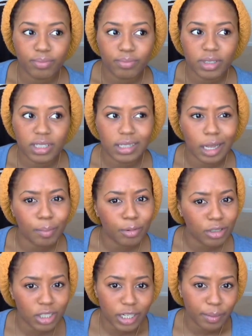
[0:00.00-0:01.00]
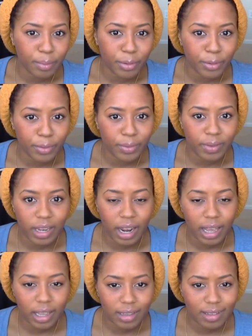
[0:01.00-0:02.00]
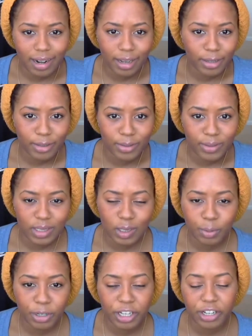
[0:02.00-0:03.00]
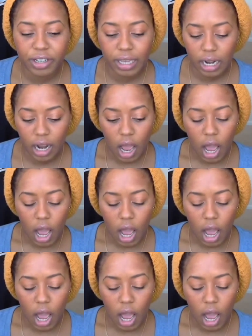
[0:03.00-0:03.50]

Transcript: staple shampoo that I use. It's pretty good.